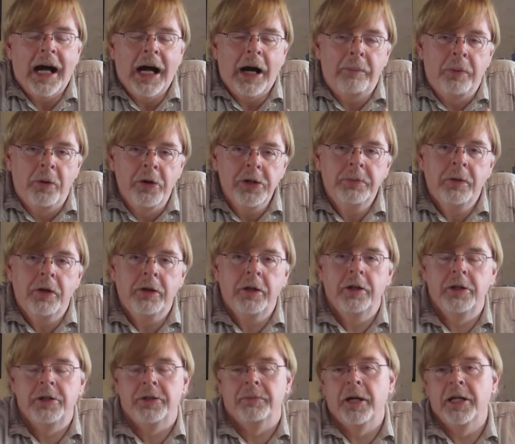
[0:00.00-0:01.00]

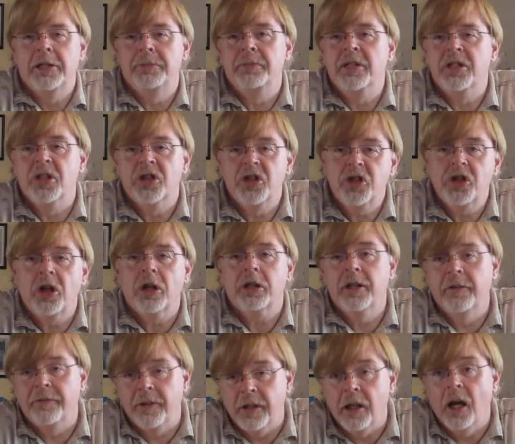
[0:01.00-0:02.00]
Postmodernism has been
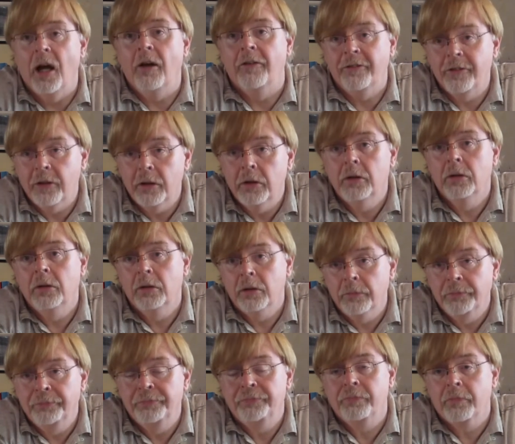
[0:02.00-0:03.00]
destructive enough
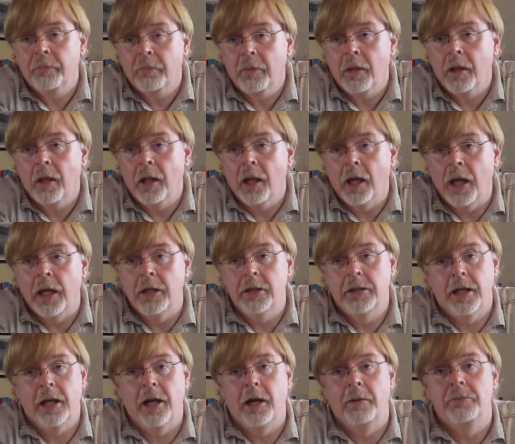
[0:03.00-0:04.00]
in
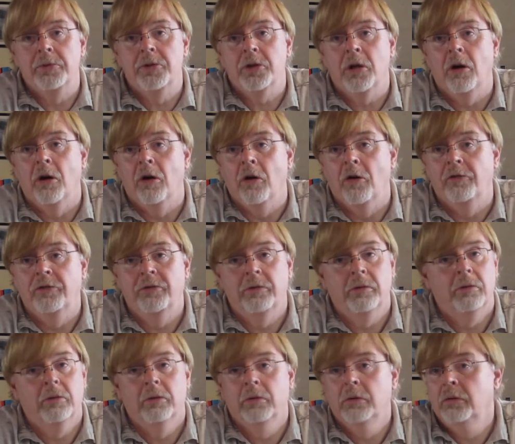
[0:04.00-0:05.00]
terms of
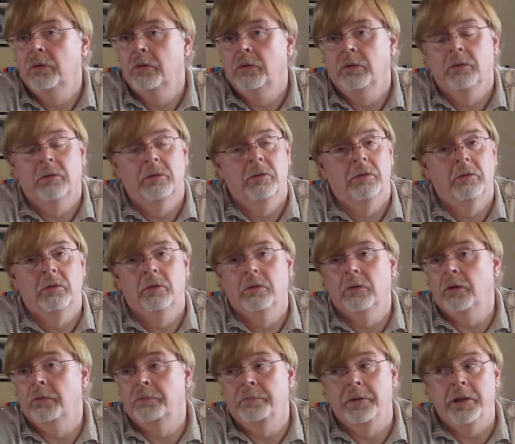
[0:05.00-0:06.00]

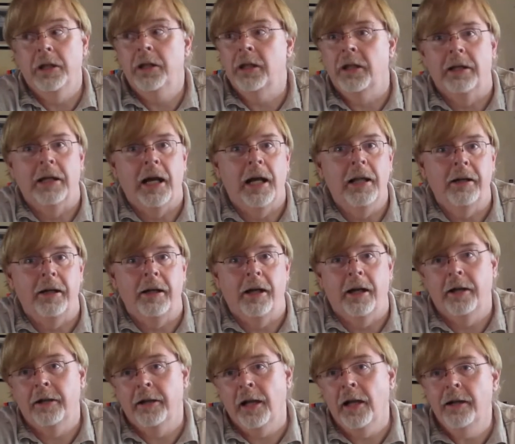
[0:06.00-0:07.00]
particularly gallery
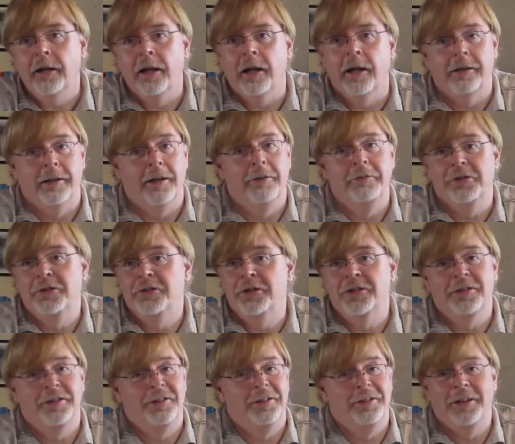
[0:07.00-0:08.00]
art. Gallery art now is
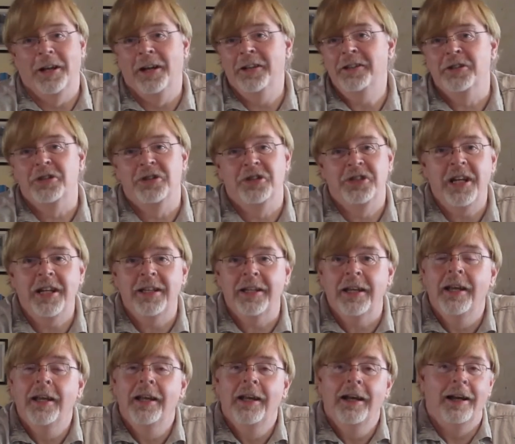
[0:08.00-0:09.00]
just utter shit,
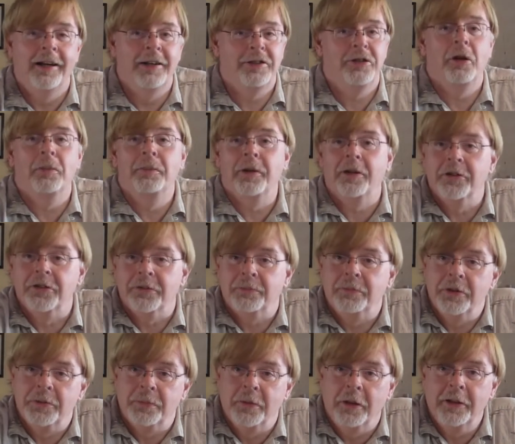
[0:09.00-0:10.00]
and it's all because of
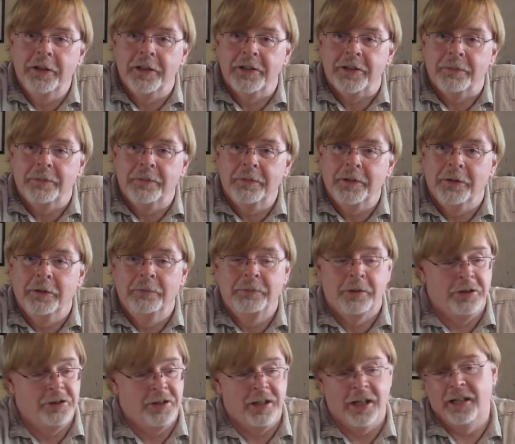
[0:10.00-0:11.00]
postmodernism,
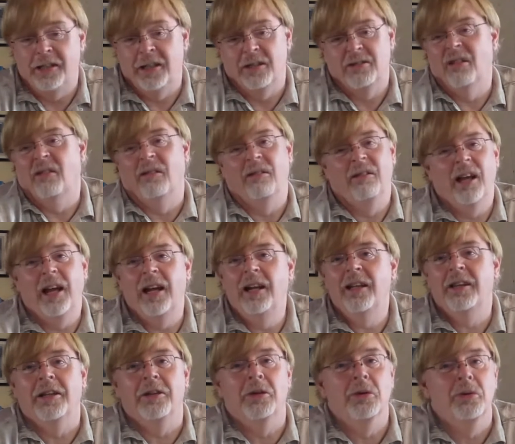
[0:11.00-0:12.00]
because the idea is
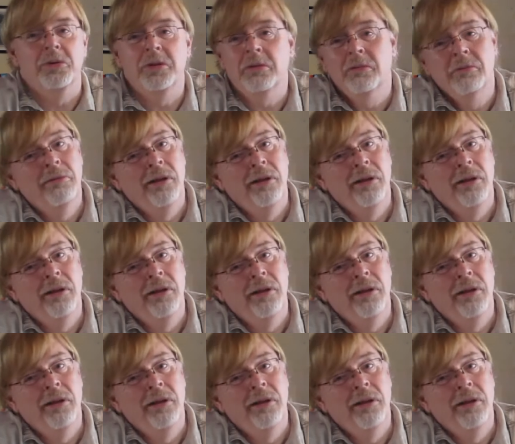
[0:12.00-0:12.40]
anything goes.